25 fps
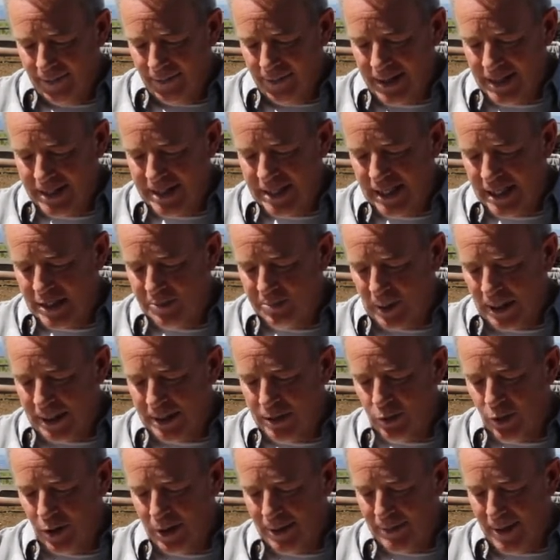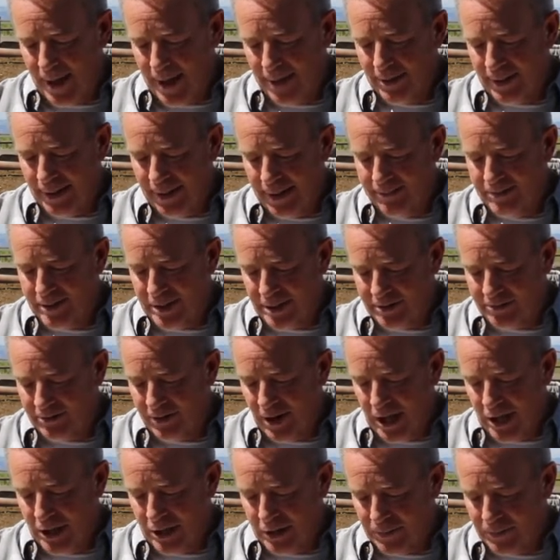This explains why a man leaves his
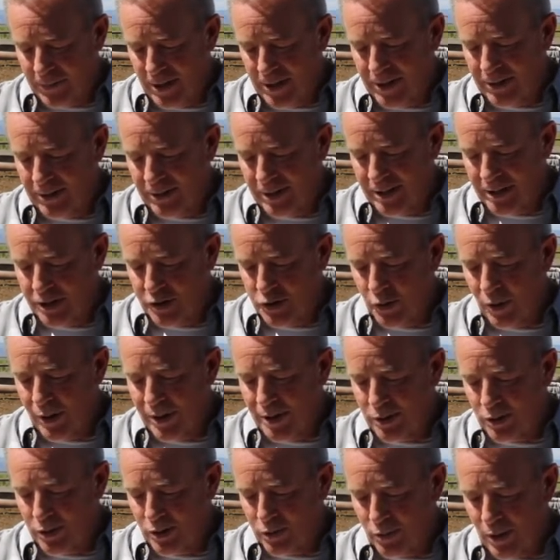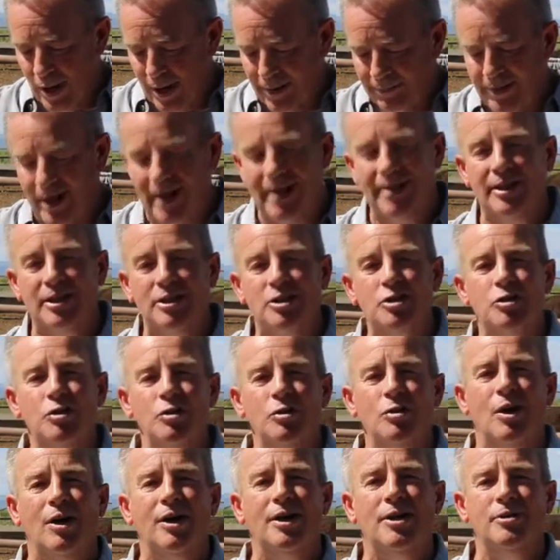father and mother and is joined to his wife, and the
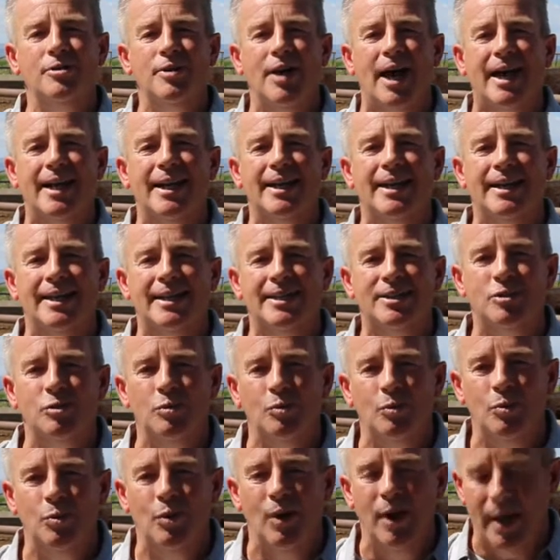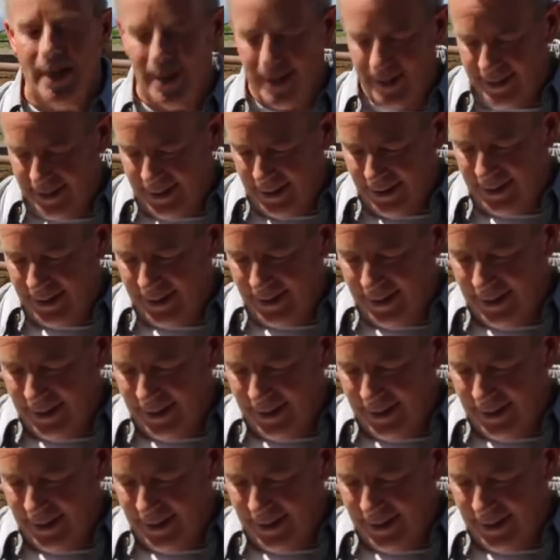two are united into one.